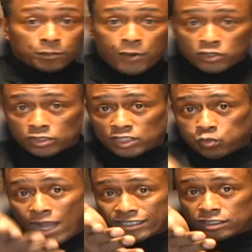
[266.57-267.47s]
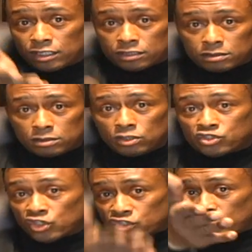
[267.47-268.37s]
Person that's watching this, the
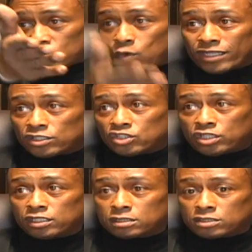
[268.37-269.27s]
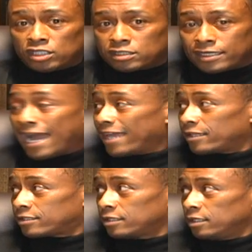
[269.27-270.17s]
sister that's watching this, she's the
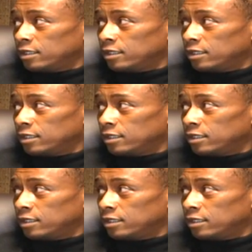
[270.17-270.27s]
goddess.